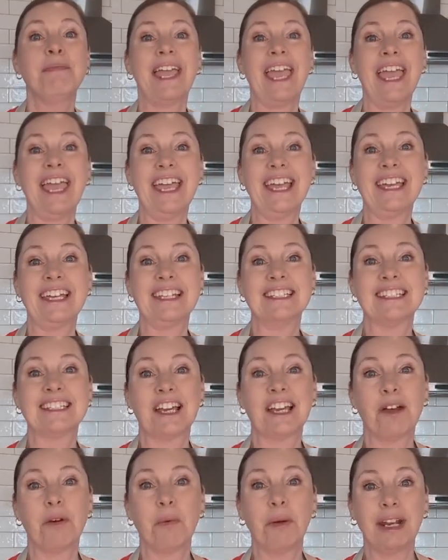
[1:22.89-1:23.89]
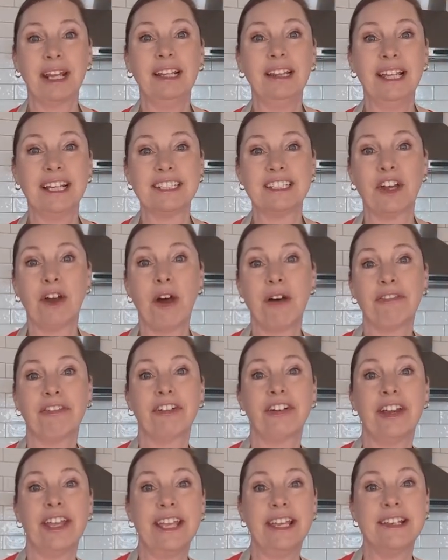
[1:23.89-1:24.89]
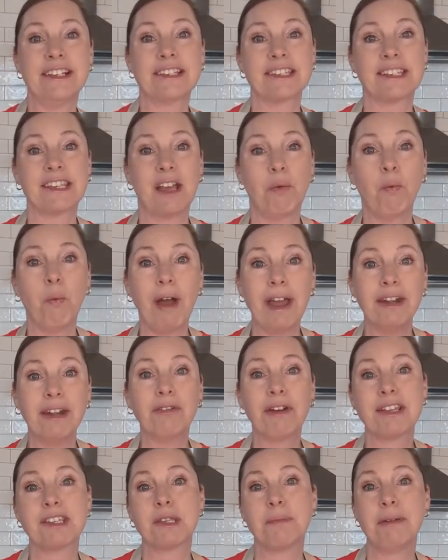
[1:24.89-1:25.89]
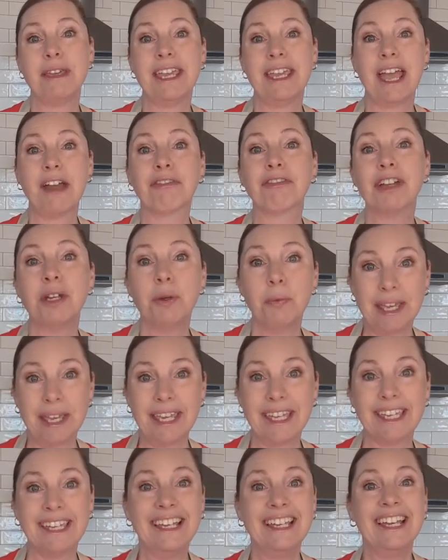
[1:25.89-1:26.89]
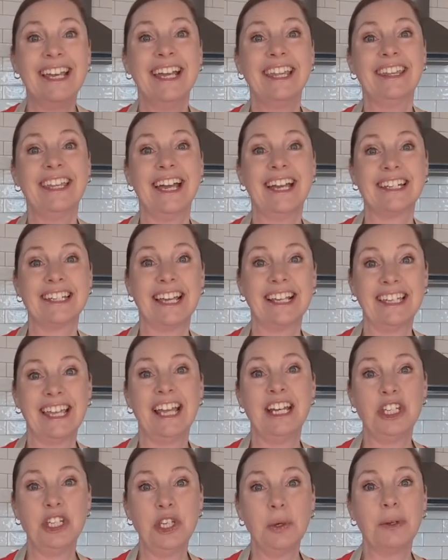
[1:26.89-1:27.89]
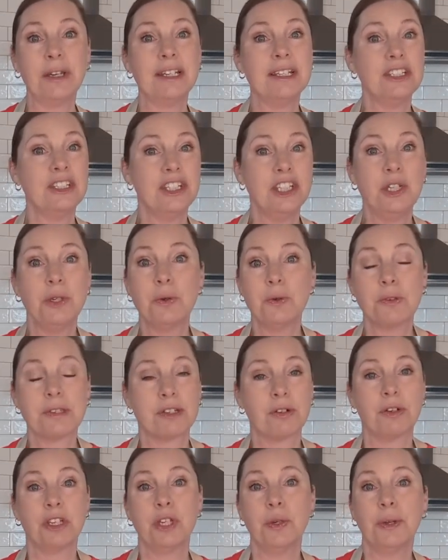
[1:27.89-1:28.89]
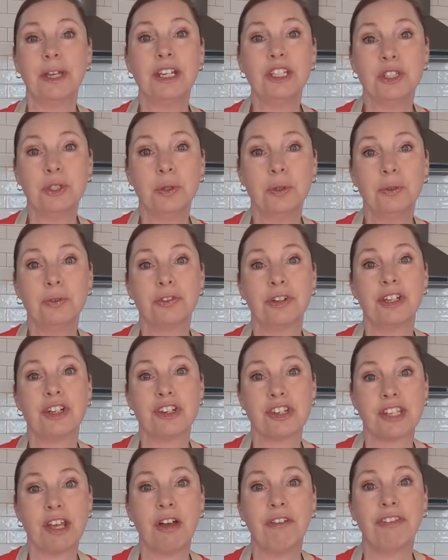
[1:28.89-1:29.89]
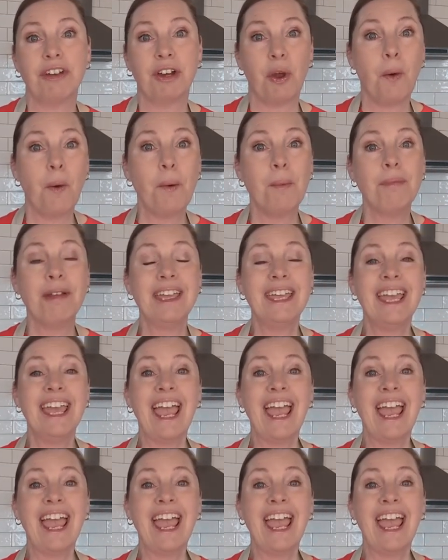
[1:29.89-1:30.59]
And what I like to offer is one recipe every week that, again, you can use or you can do for yourself at home.